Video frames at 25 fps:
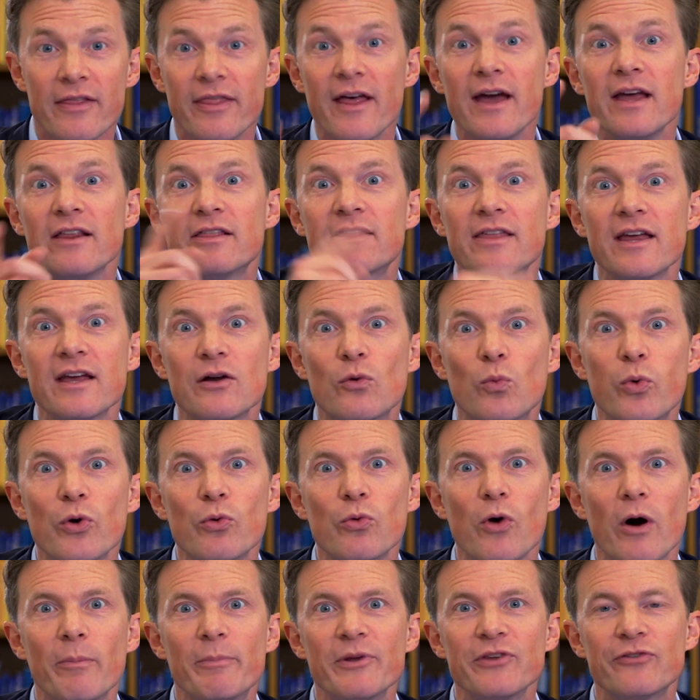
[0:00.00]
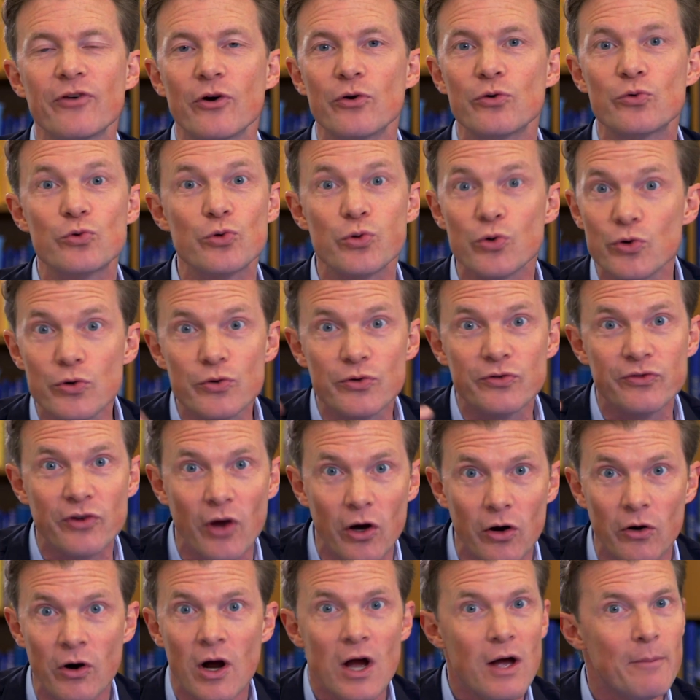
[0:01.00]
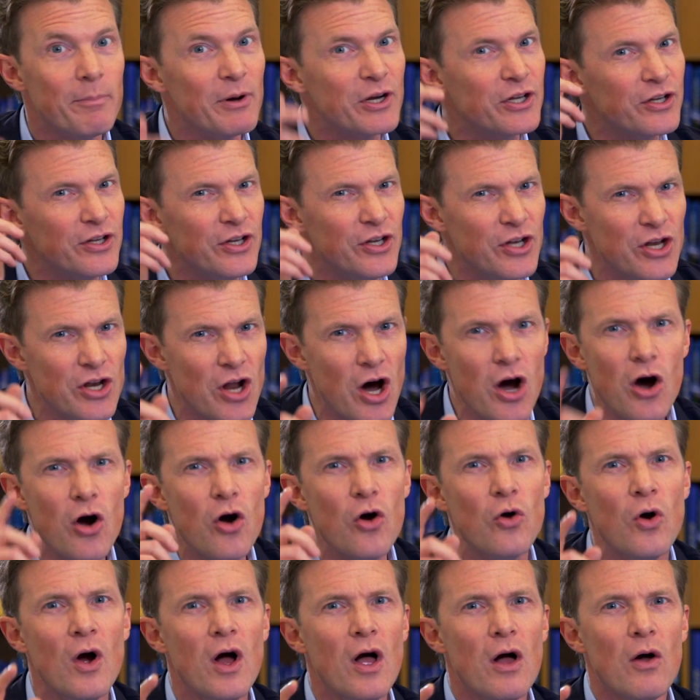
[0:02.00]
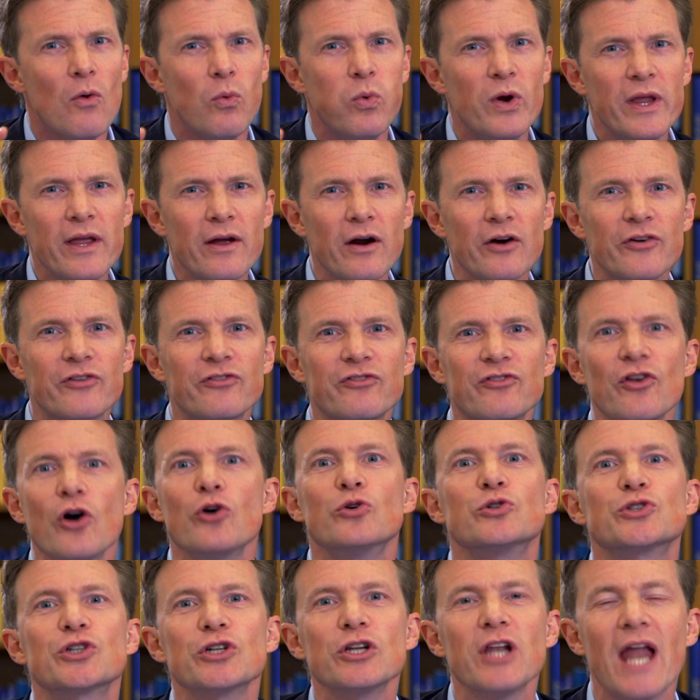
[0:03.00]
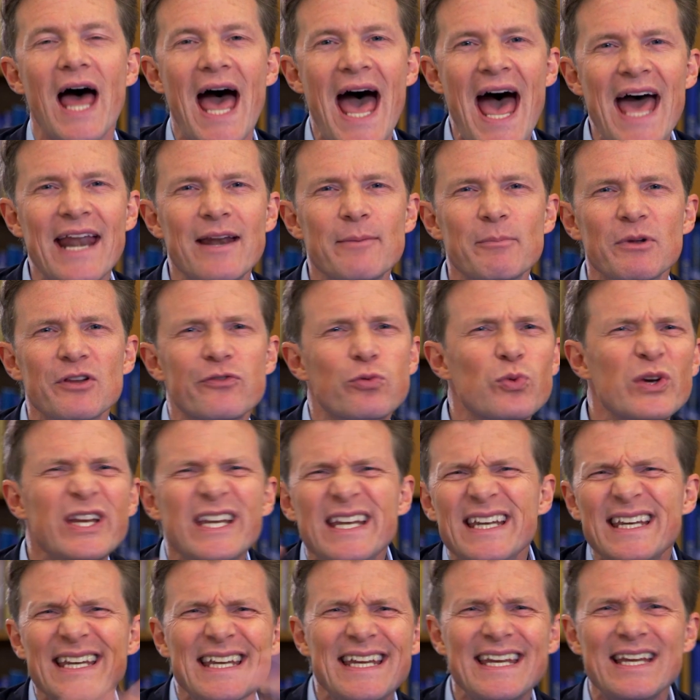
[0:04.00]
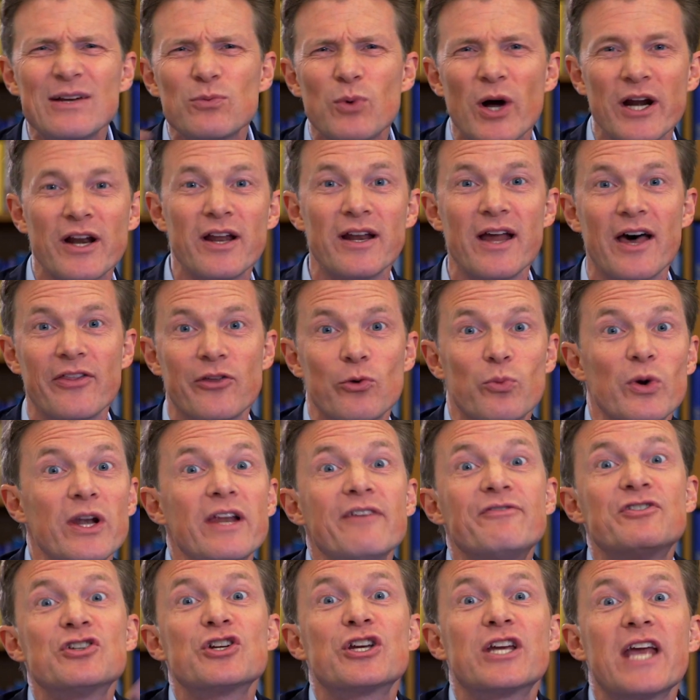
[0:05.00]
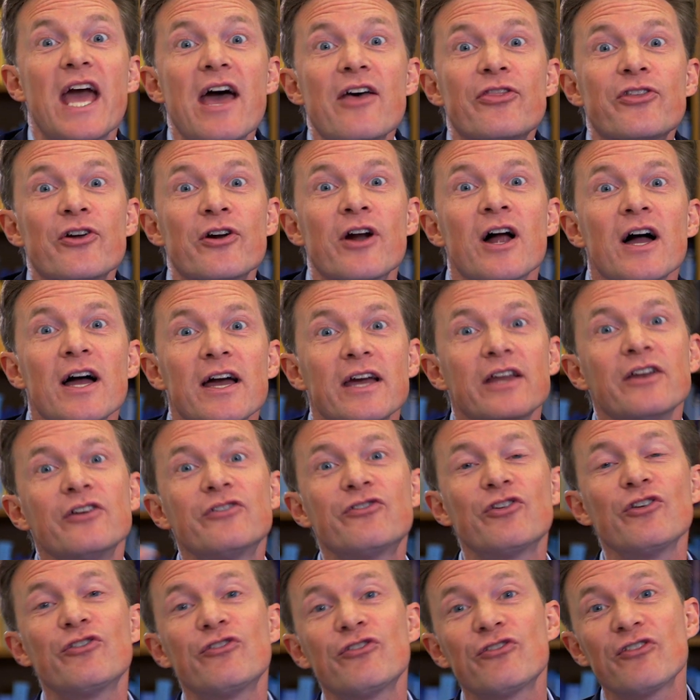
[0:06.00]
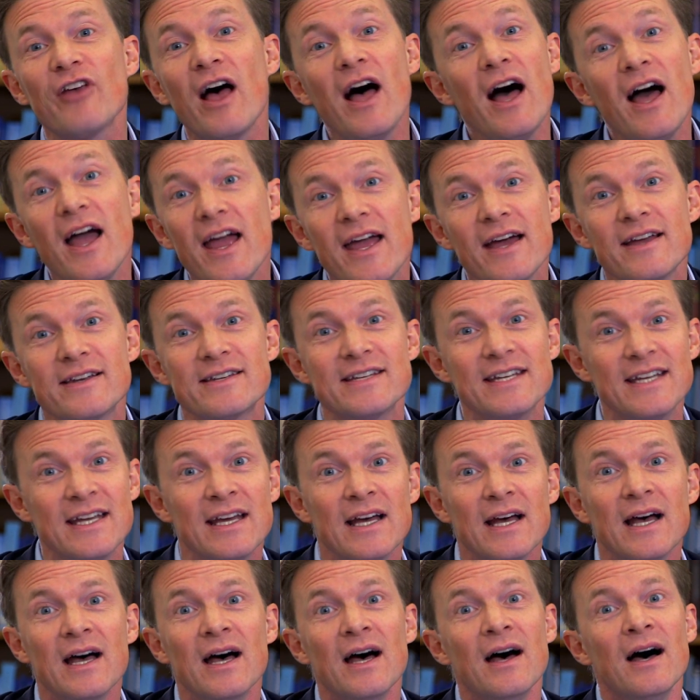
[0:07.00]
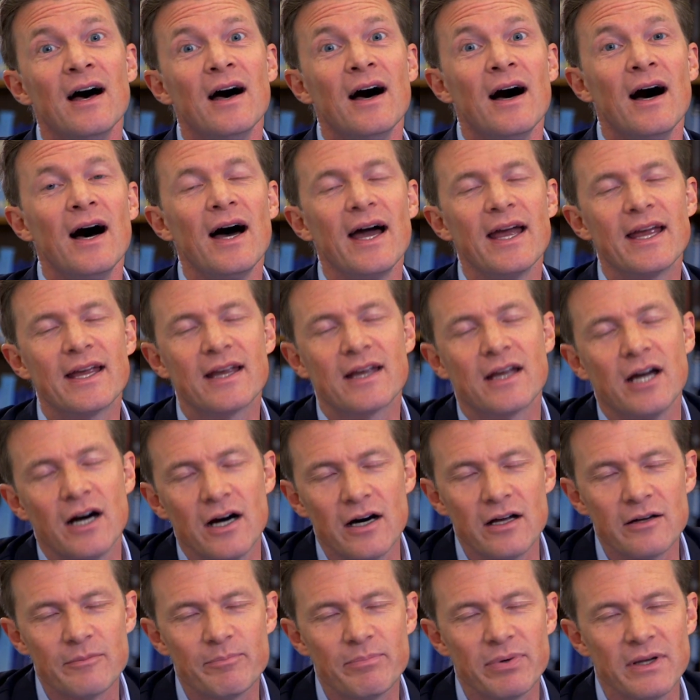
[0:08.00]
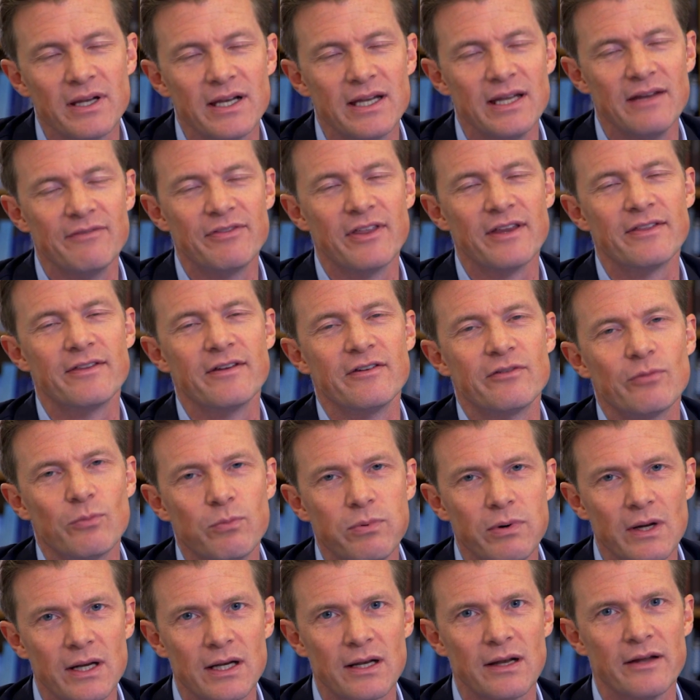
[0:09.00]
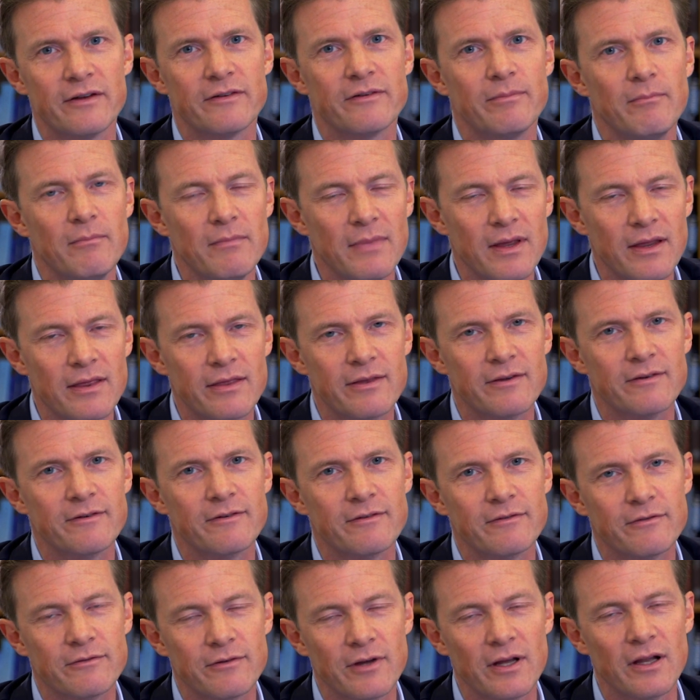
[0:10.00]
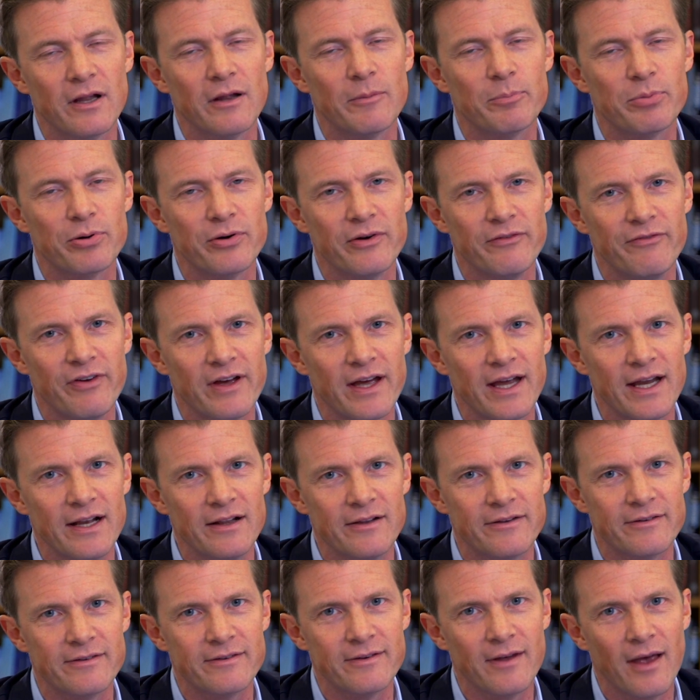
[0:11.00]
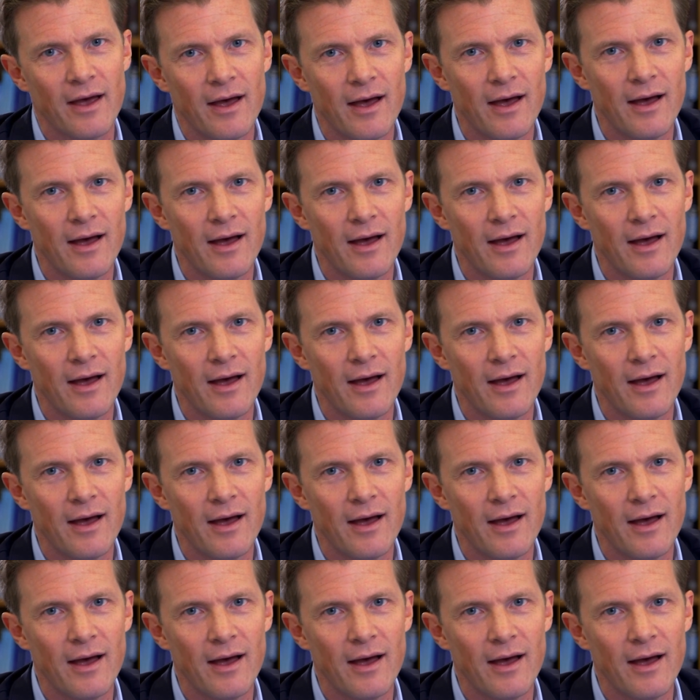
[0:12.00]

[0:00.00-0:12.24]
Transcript: They think we're Robinson Crusoe, but no, we are social animals. We need one another. We live together in a society. I can't believe that this witless myth still prevails.